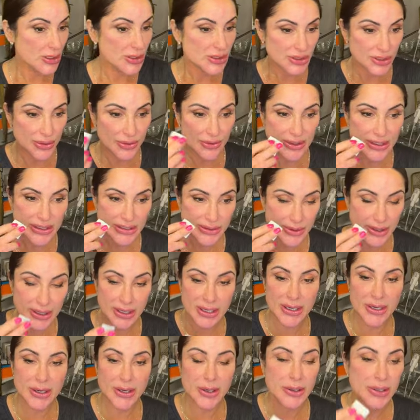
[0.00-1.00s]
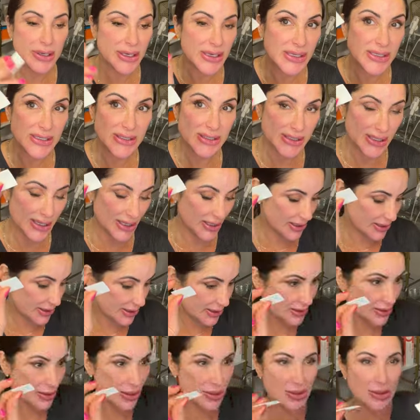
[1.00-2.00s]
So this right here is
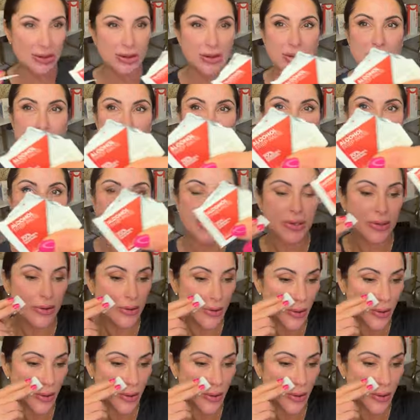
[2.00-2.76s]
an alcohol pad.